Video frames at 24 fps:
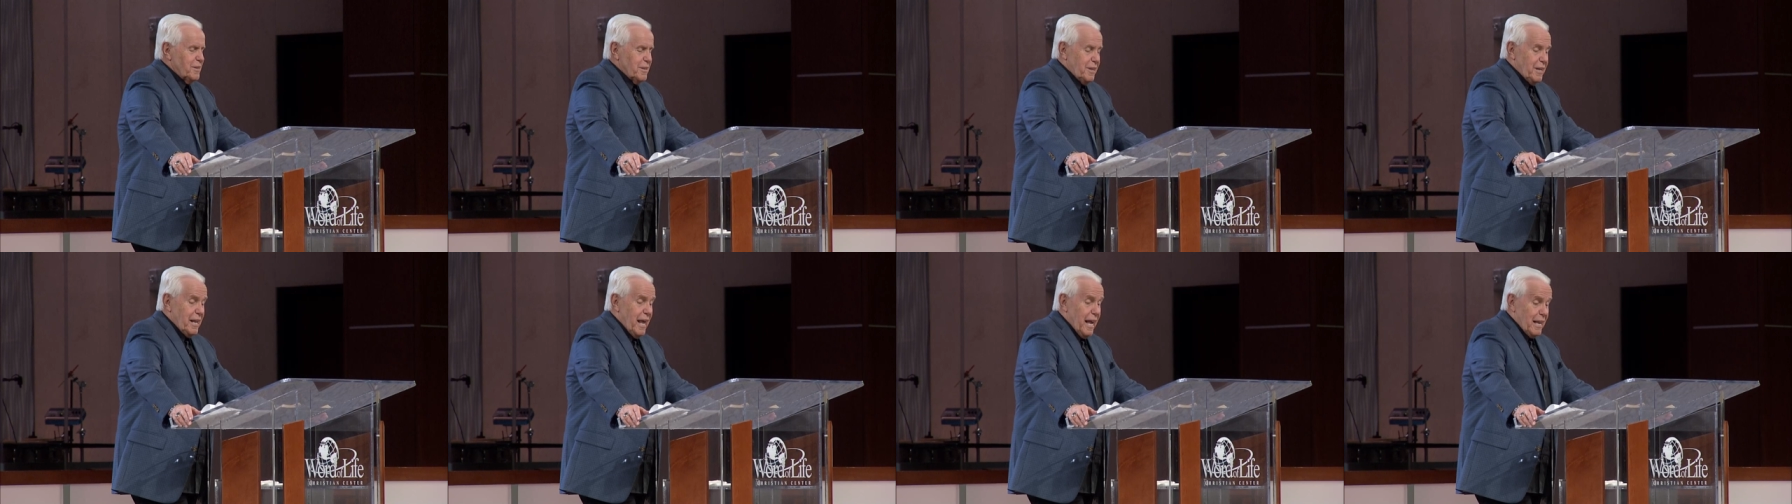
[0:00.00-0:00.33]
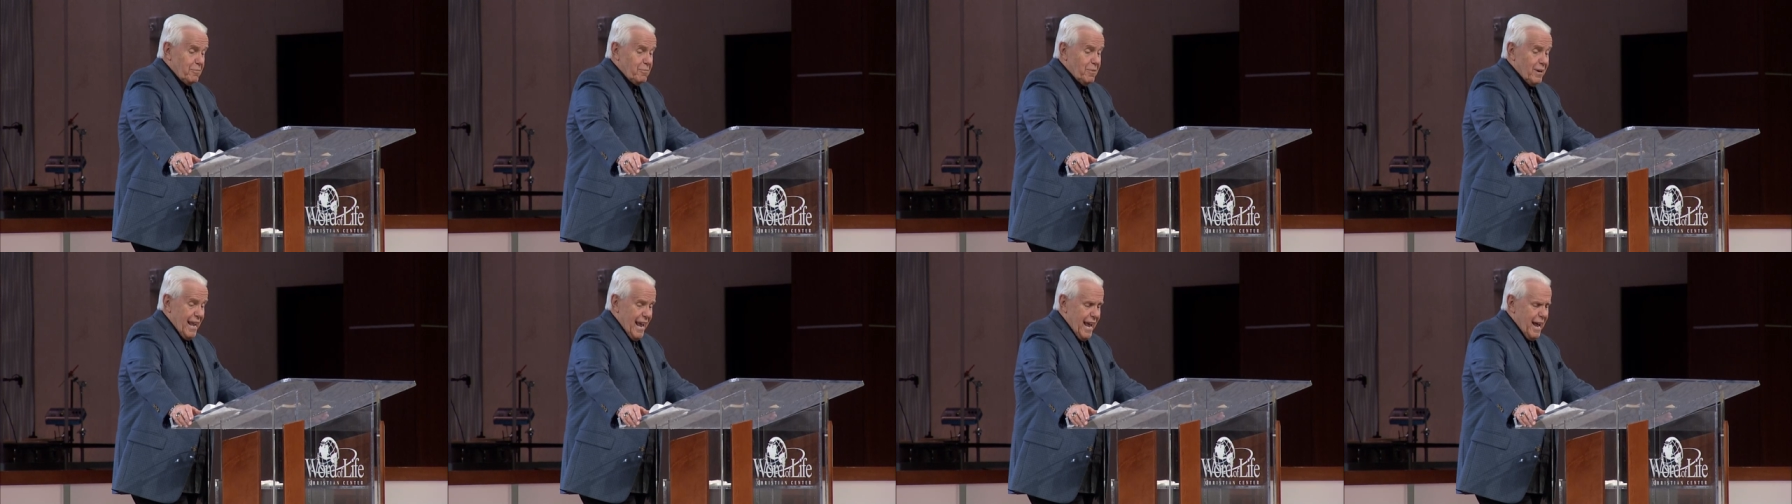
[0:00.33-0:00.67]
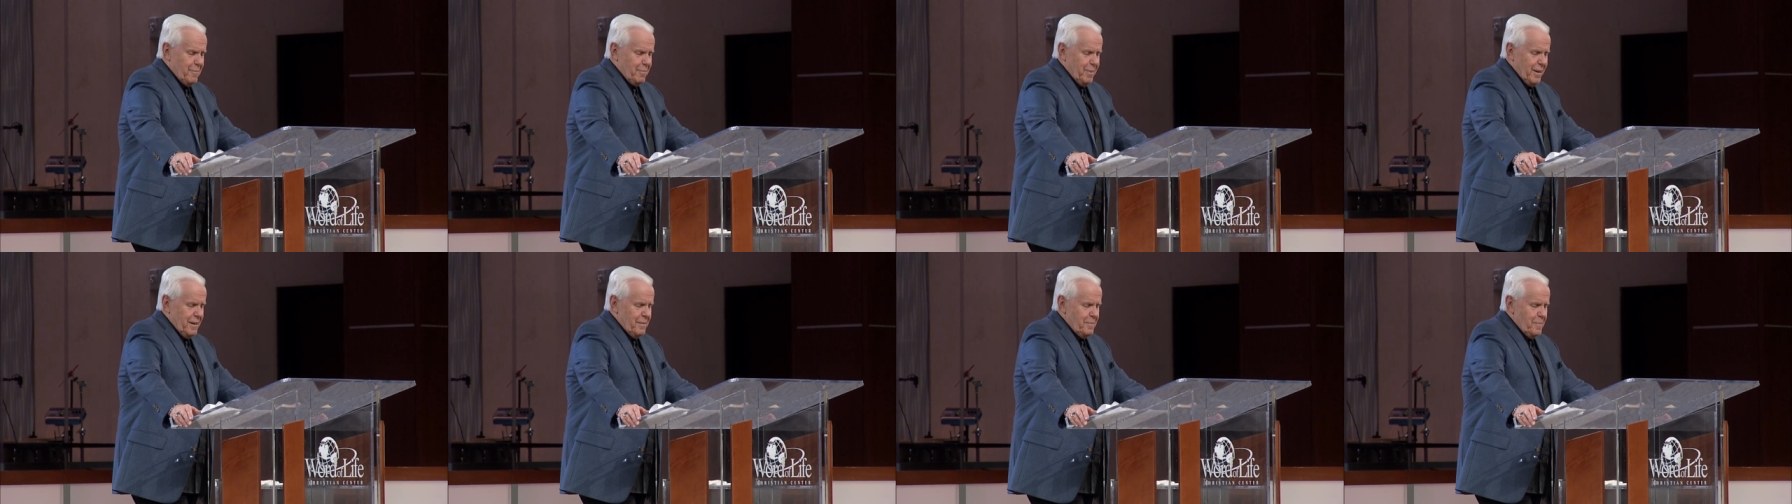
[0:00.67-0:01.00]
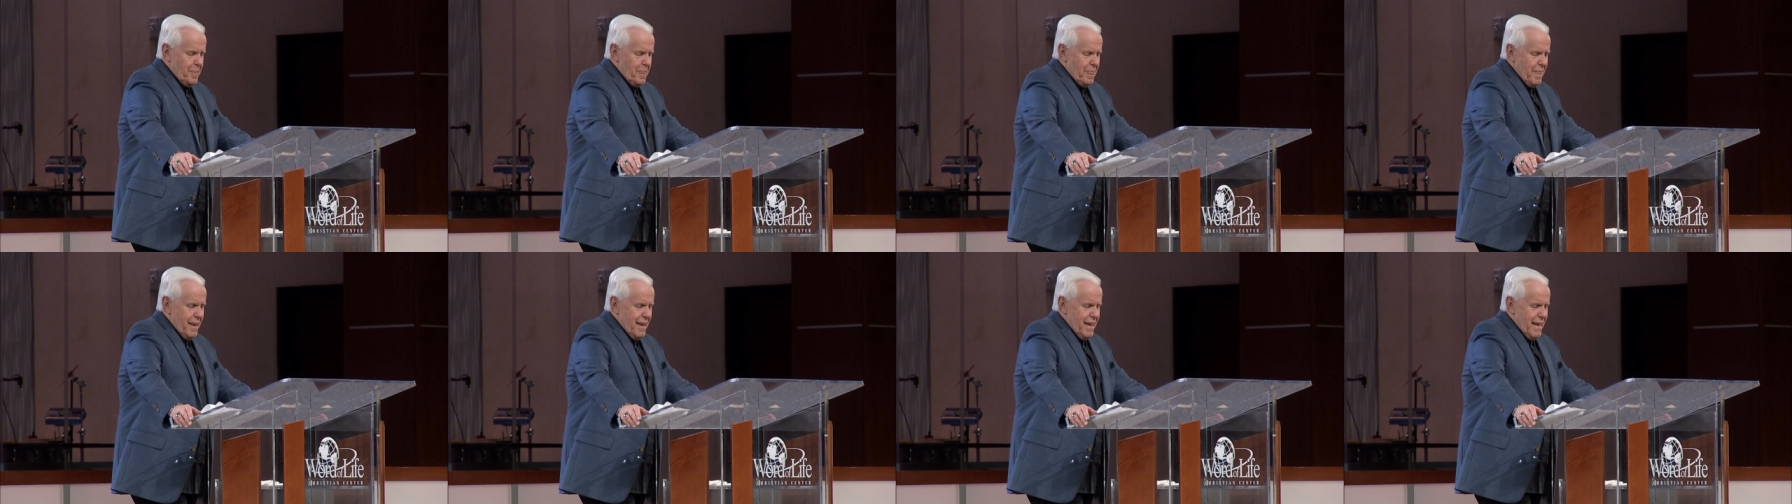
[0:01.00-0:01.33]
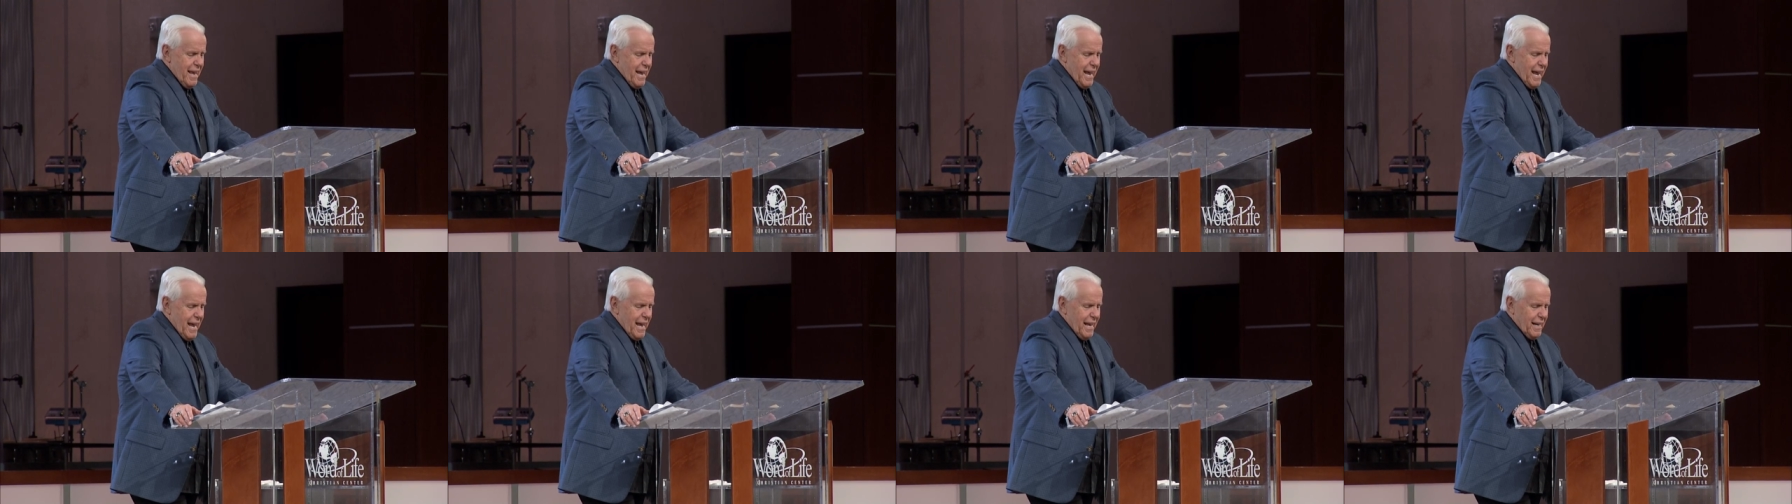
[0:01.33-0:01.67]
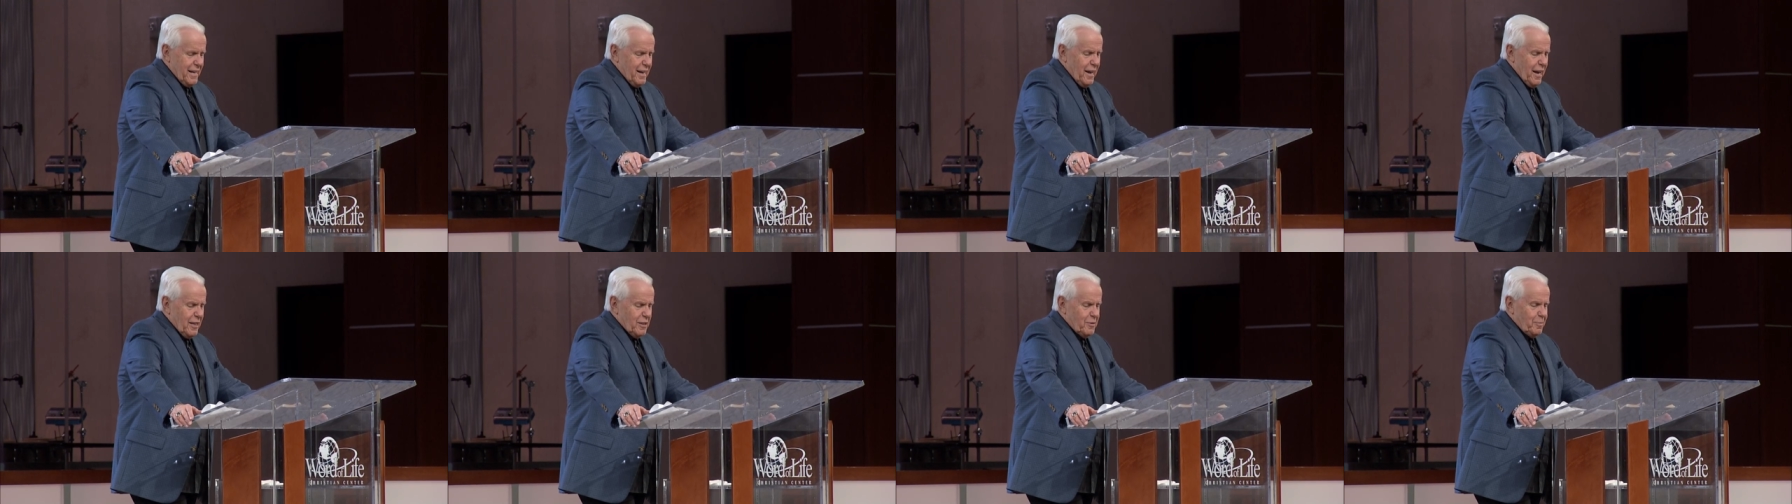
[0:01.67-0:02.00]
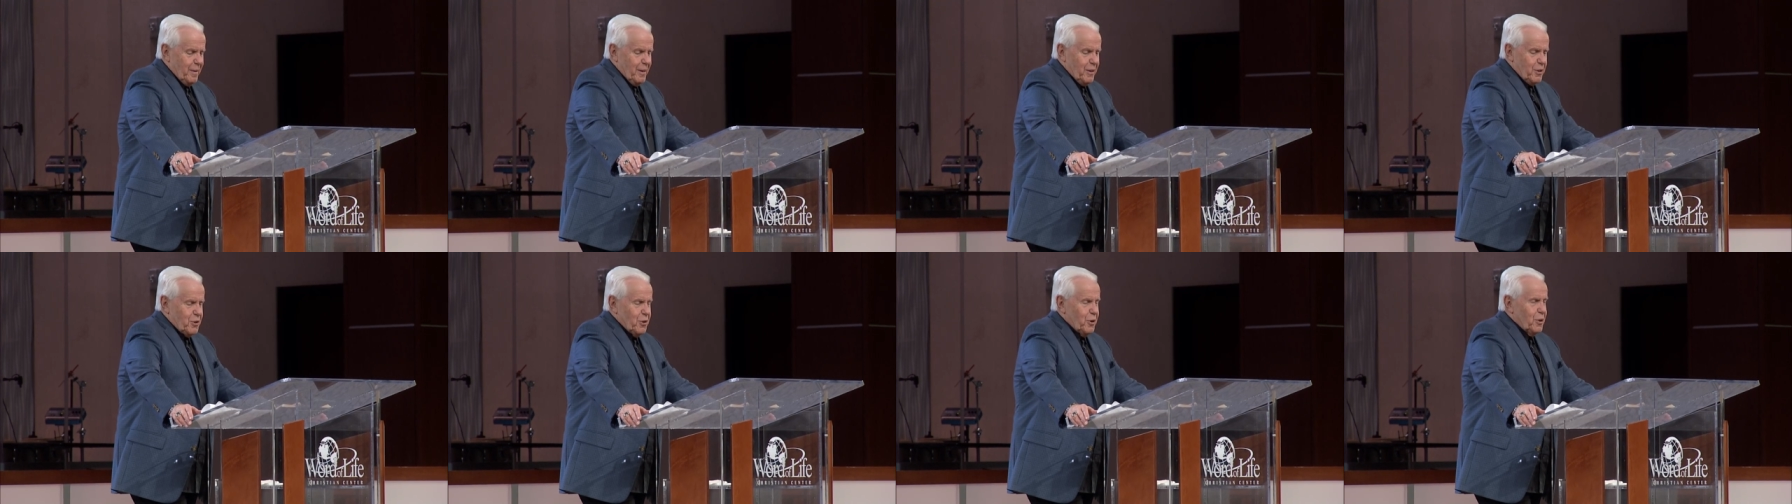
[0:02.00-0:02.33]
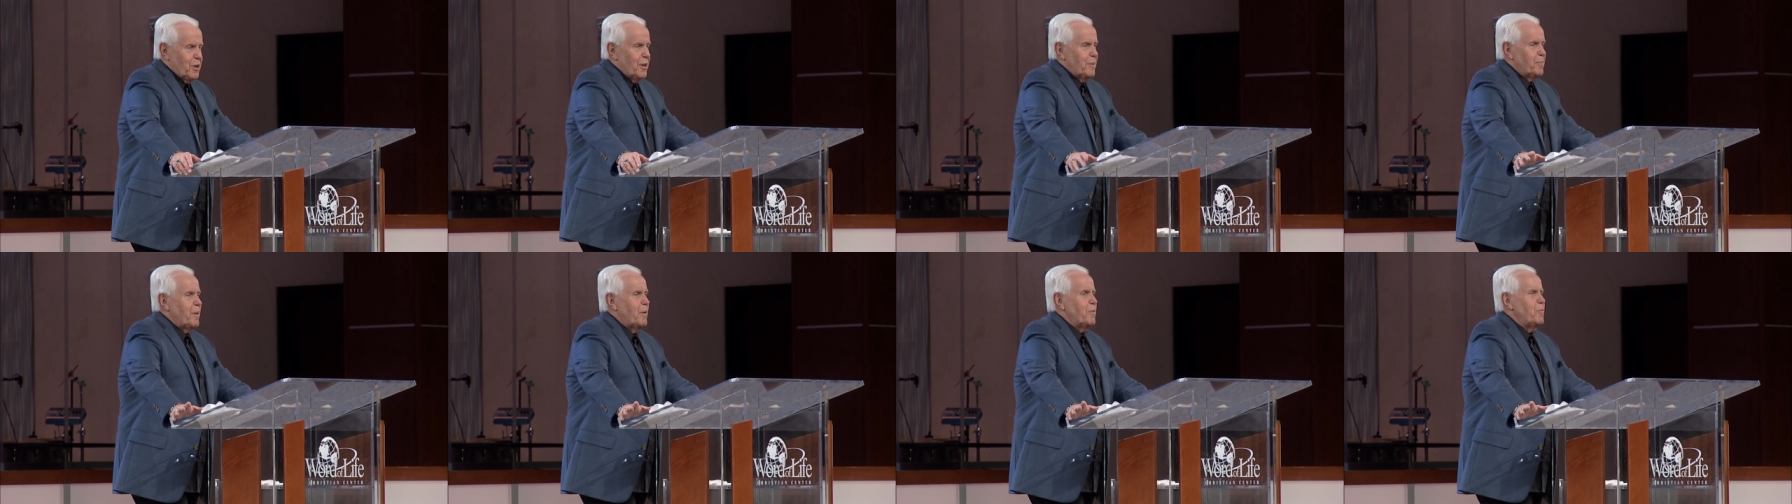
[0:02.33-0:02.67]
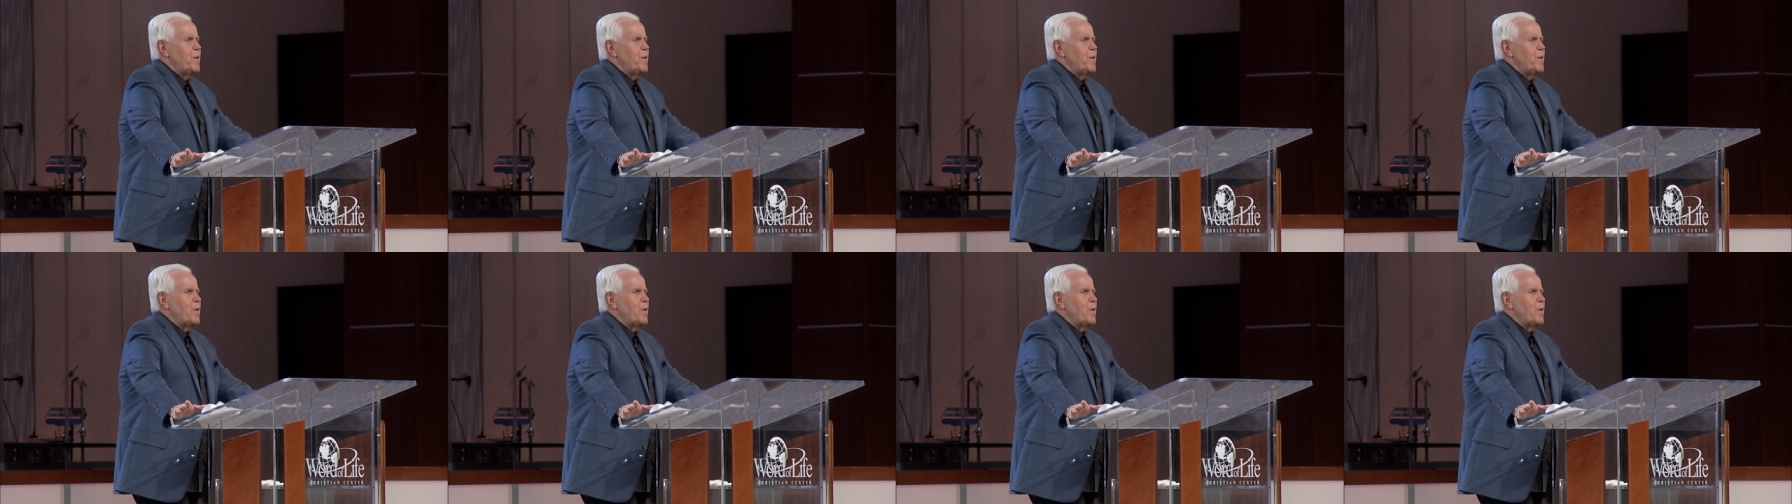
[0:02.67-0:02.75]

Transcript: and that's what happened. And God's been so good, but